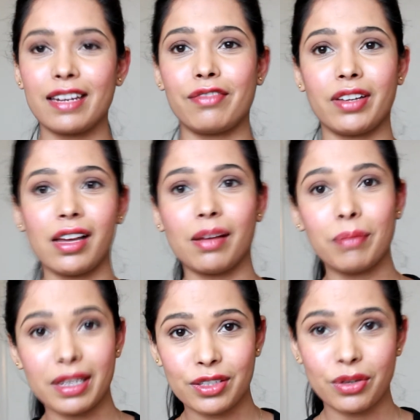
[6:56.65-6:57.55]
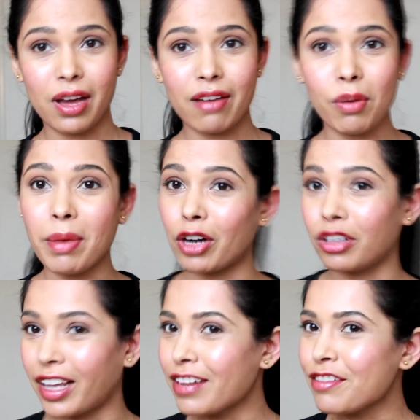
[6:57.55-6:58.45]
and if it makes you have a
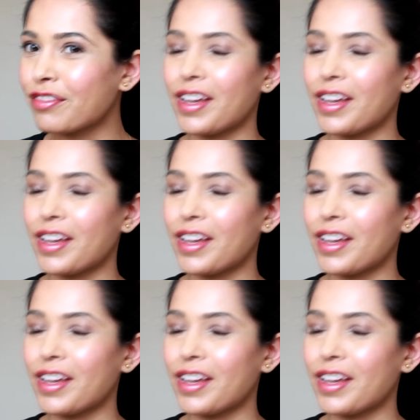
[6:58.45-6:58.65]
better life